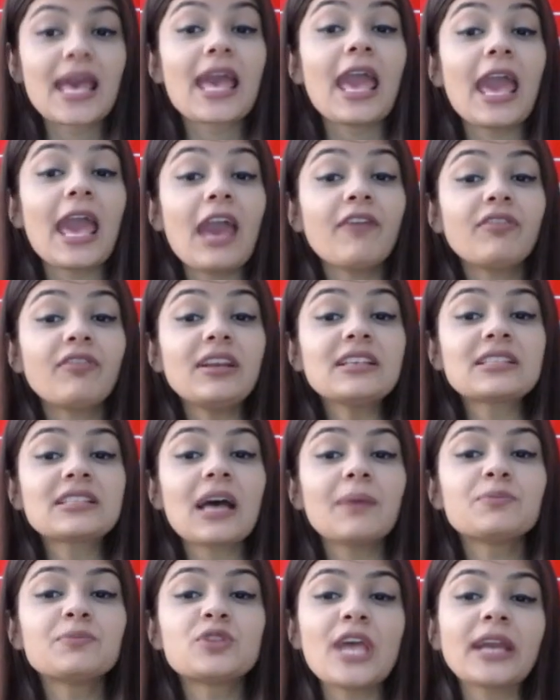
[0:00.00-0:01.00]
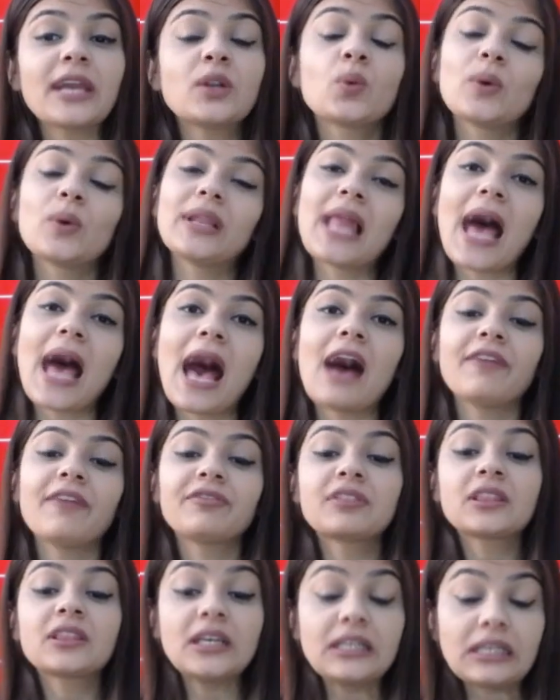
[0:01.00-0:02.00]
Every subject will have
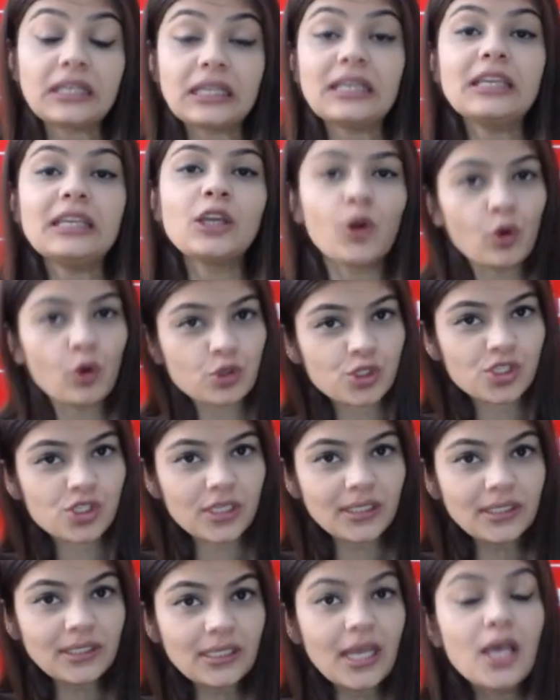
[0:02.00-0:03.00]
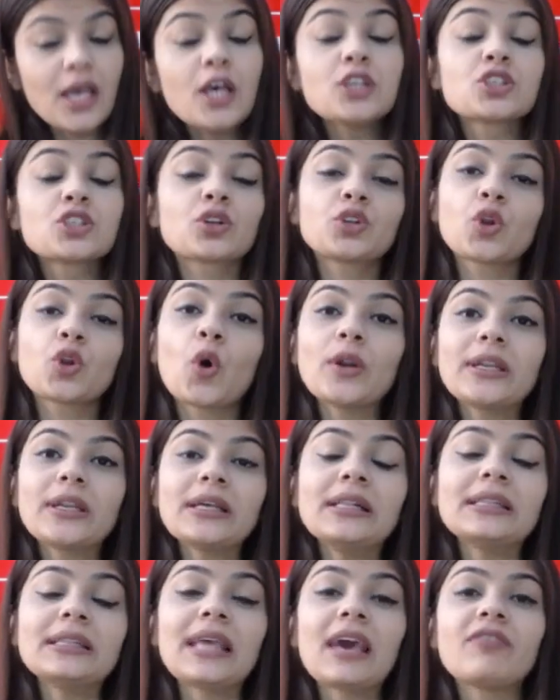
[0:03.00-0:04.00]
30 questions. So
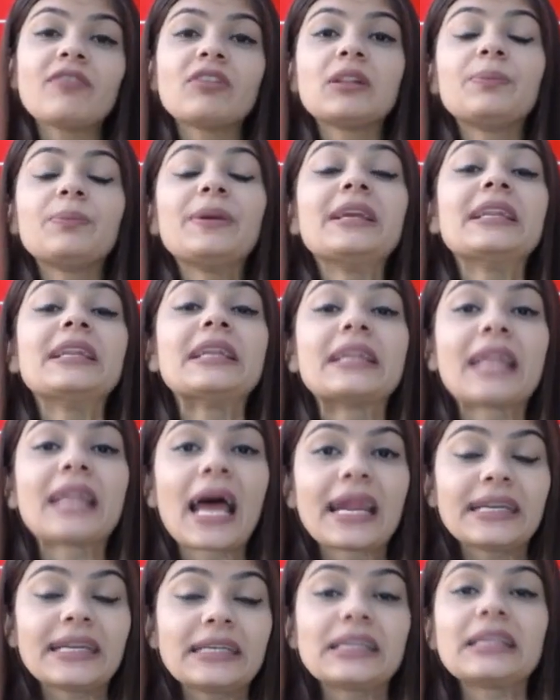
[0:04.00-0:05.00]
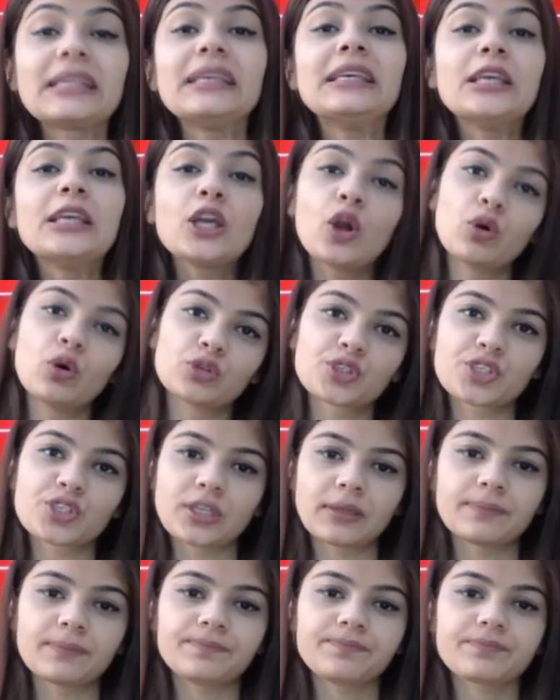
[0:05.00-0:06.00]
total there will be 90
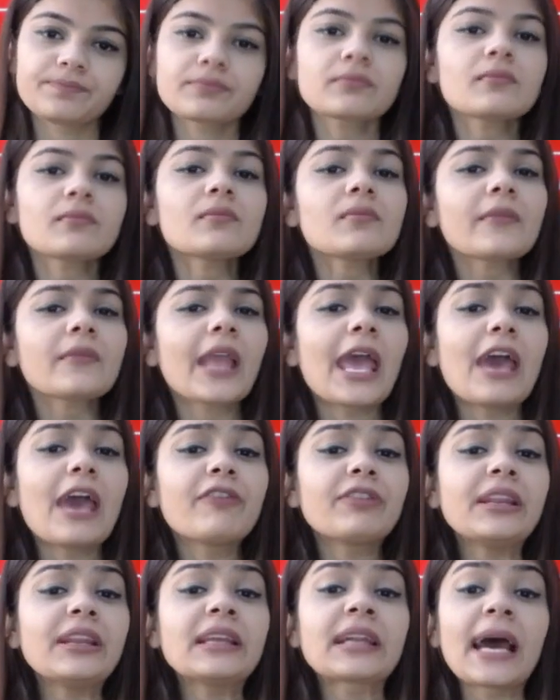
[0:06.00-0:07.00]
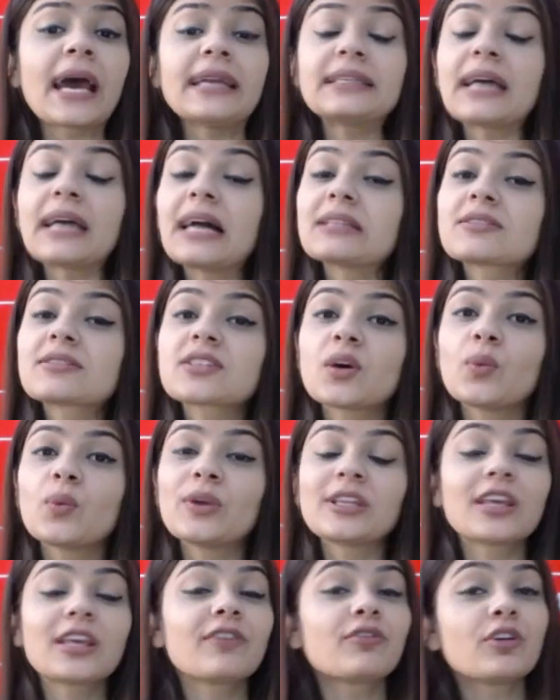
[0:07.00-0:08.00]
questions. Every right answer
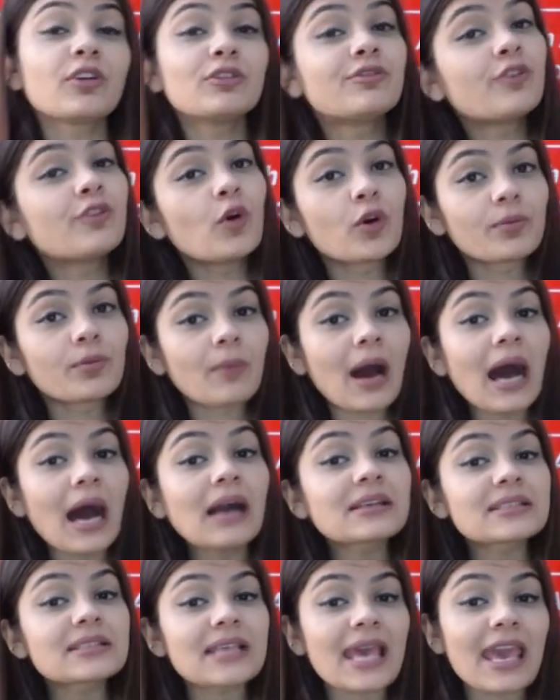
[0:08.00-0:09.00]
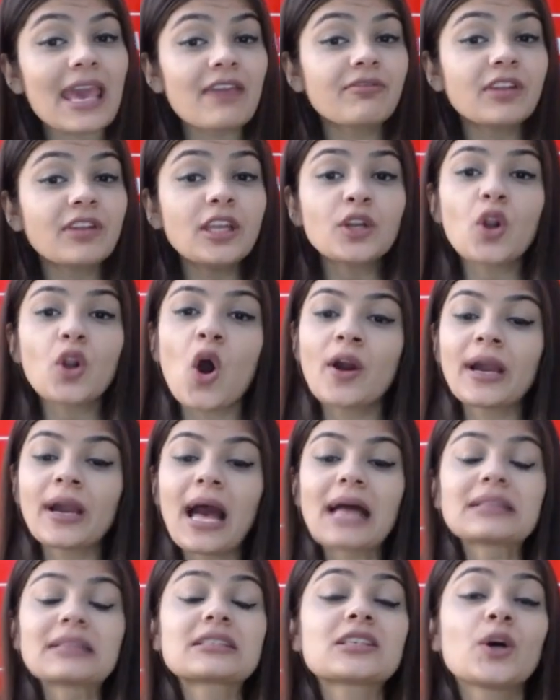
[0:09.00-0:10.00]
will give you 4 marks. Every wrong
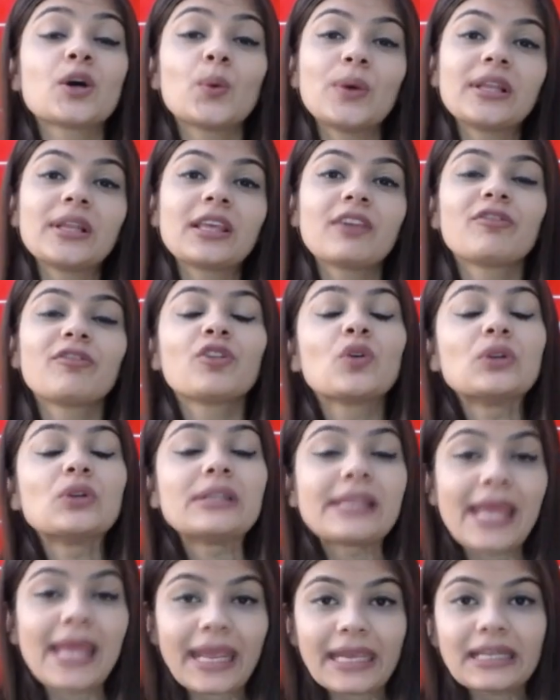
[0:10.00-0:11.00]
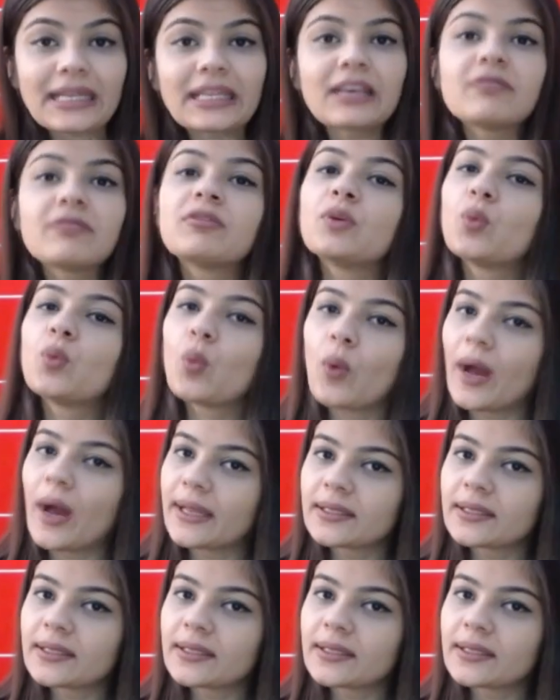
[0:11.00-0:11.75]
answer will give you -1.